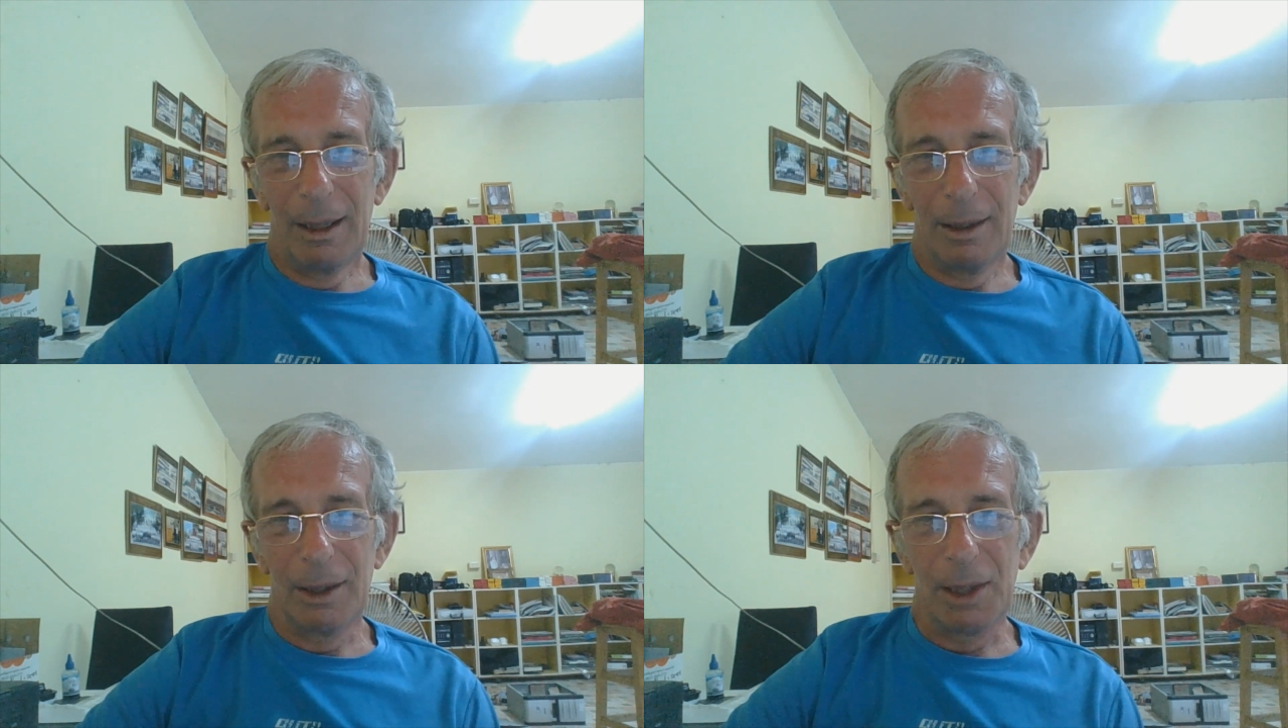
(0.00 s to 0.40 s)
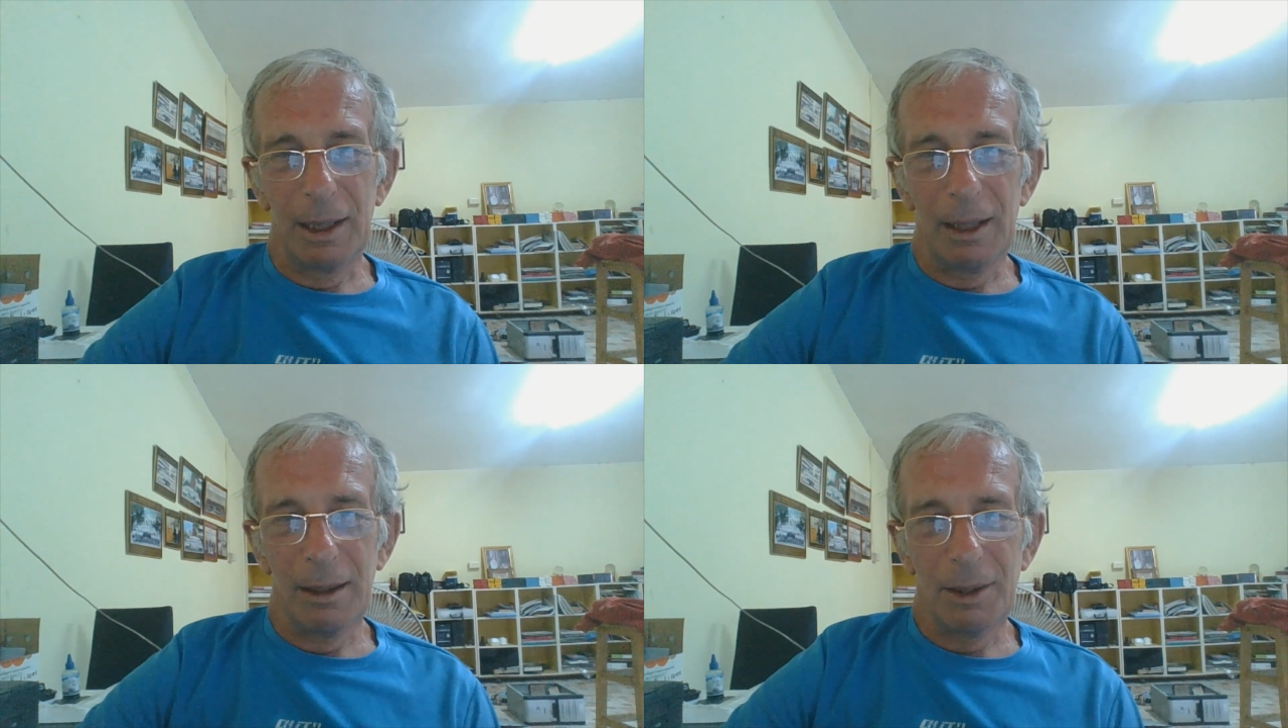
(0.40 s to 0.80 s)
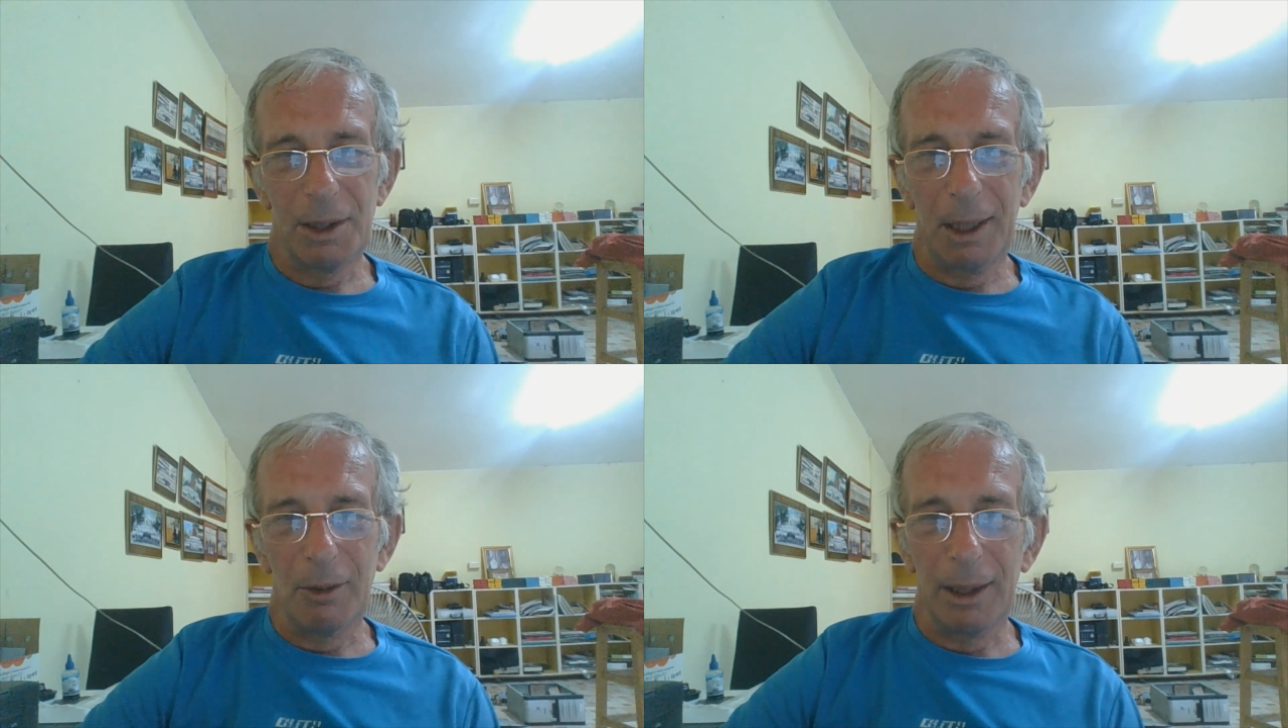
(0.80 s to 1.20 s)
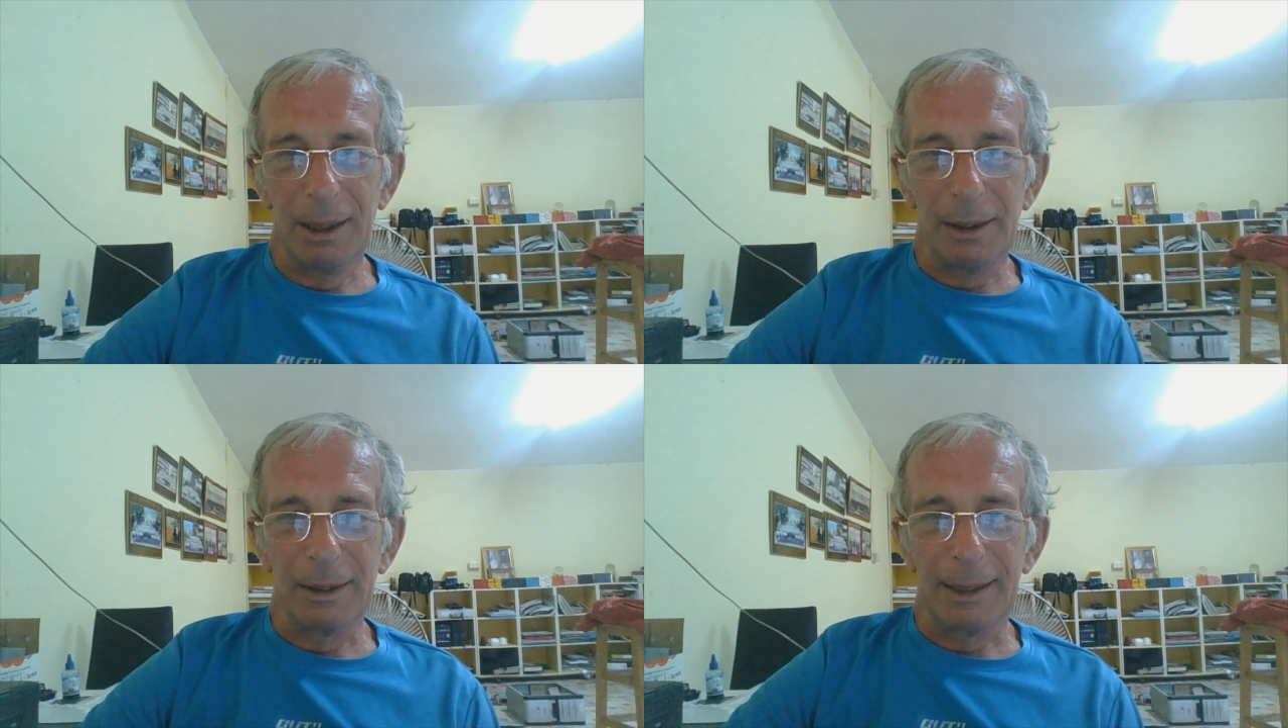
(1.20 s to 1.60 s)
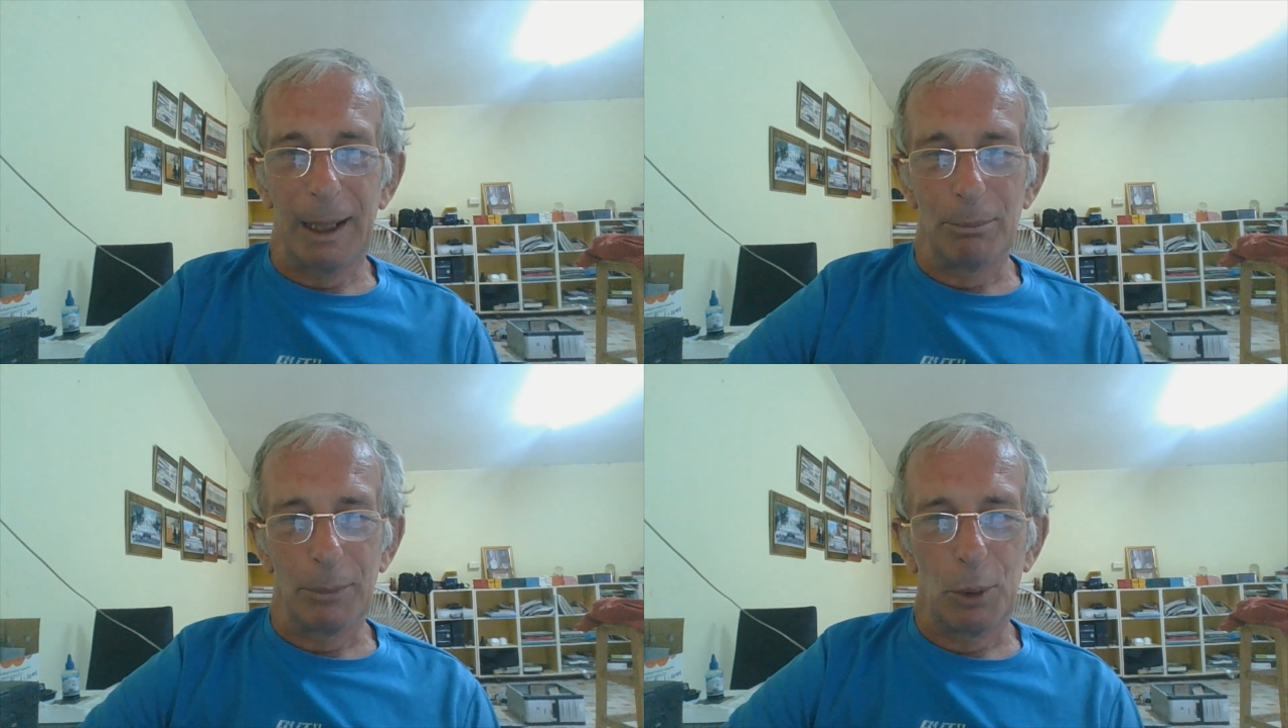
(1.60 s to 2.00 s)
There's a secret little
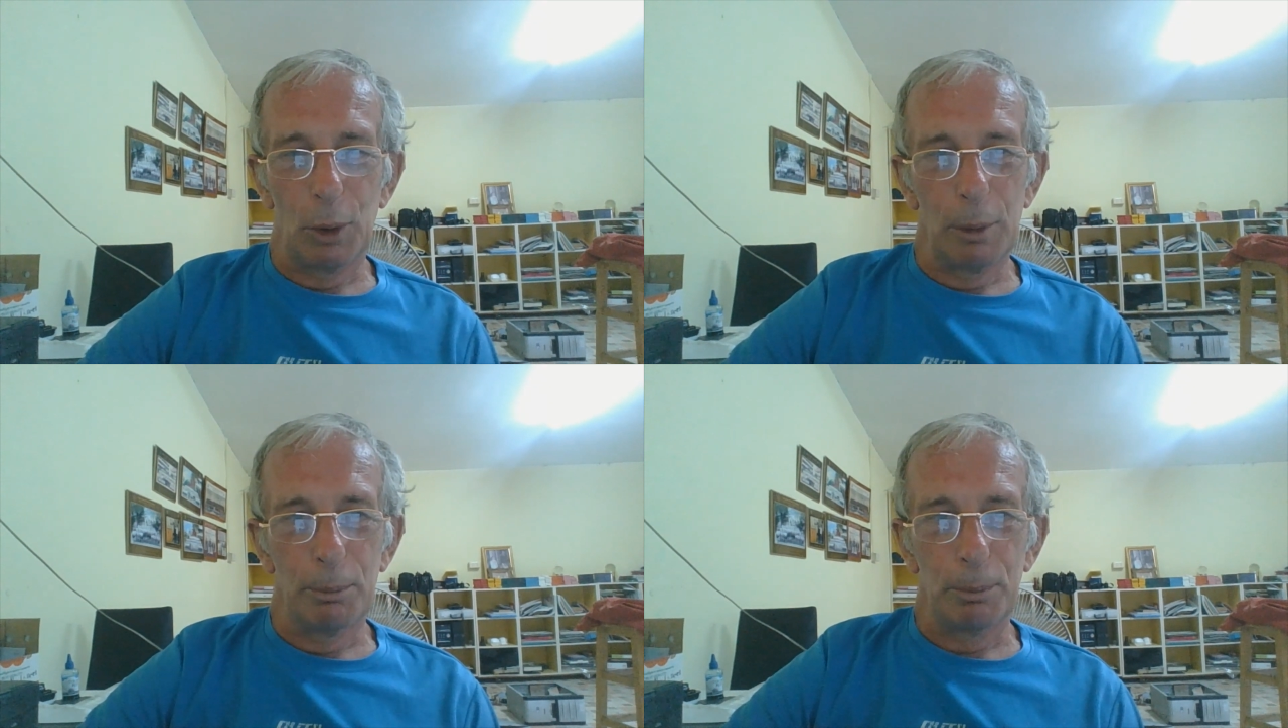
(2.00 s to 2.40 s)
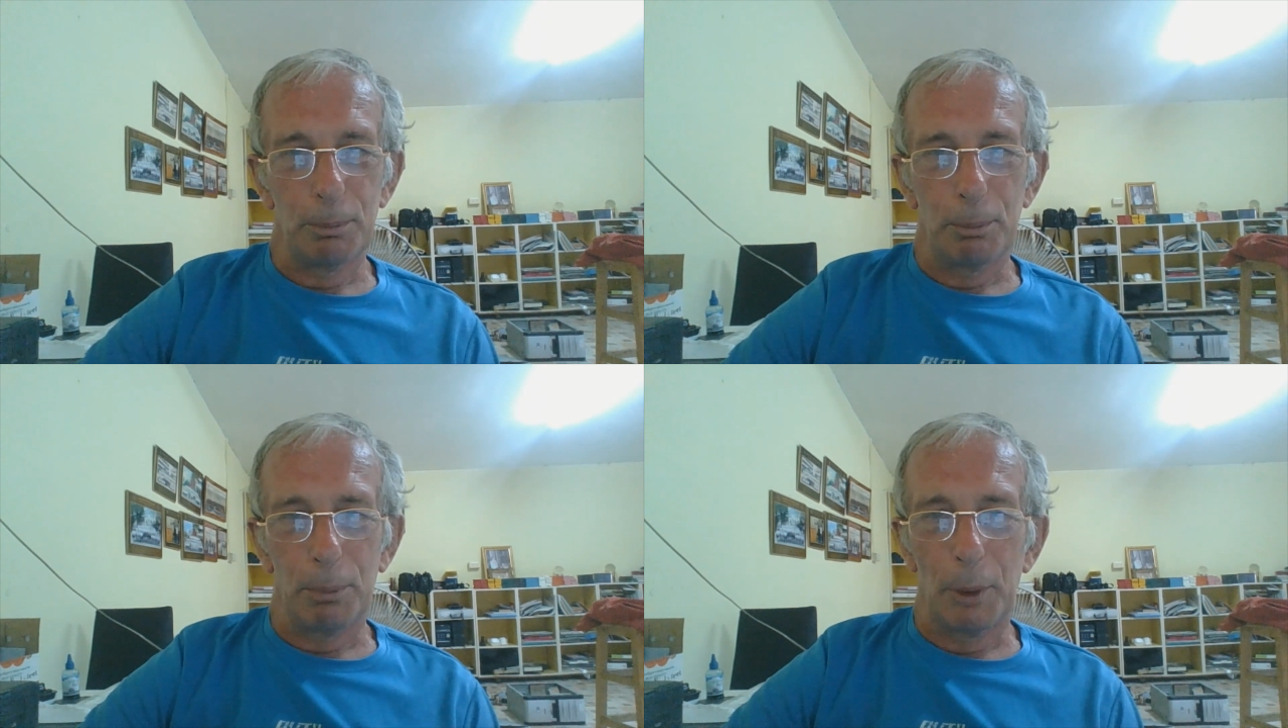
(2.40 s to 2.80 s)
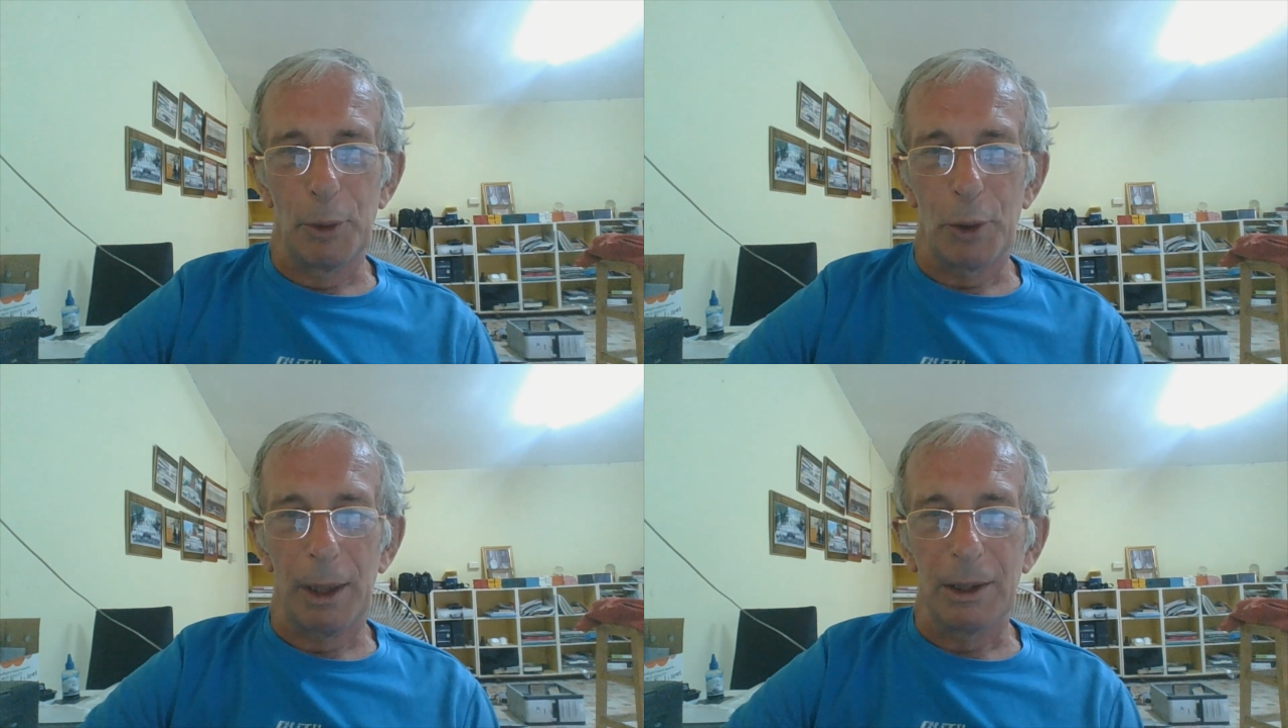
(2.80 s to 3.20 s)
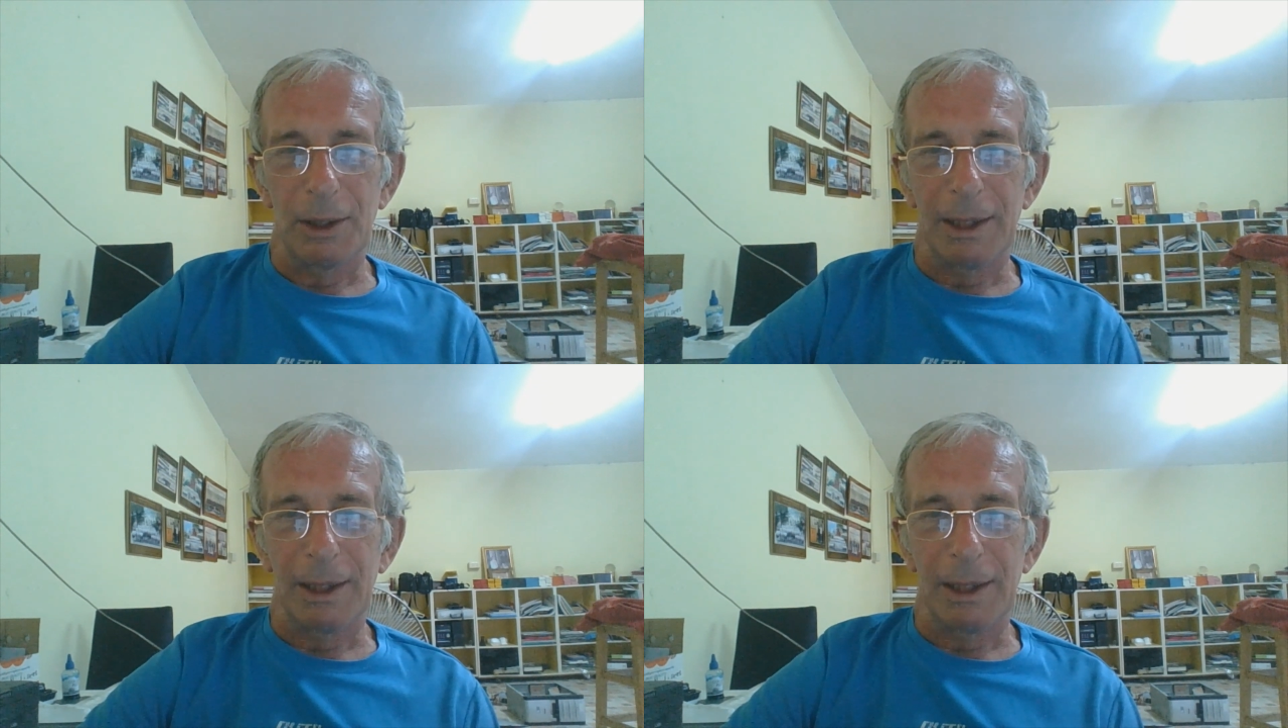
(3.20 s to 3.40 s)
camp called Pontrallis